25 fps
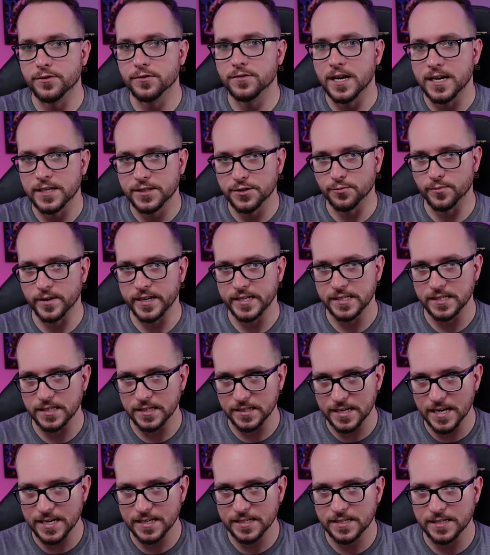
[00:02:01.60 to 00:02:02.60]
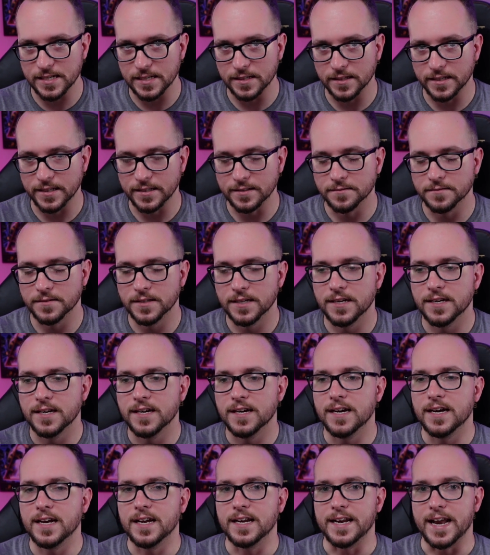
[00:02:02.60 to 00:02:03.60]
not to raise the debt ceiling.
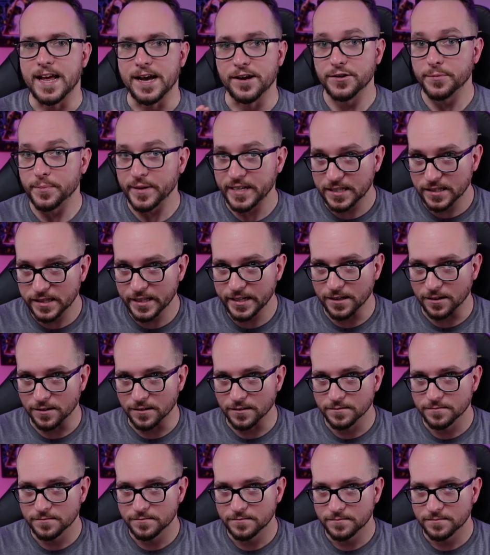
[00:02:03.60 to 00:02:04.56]
Now, to be clear,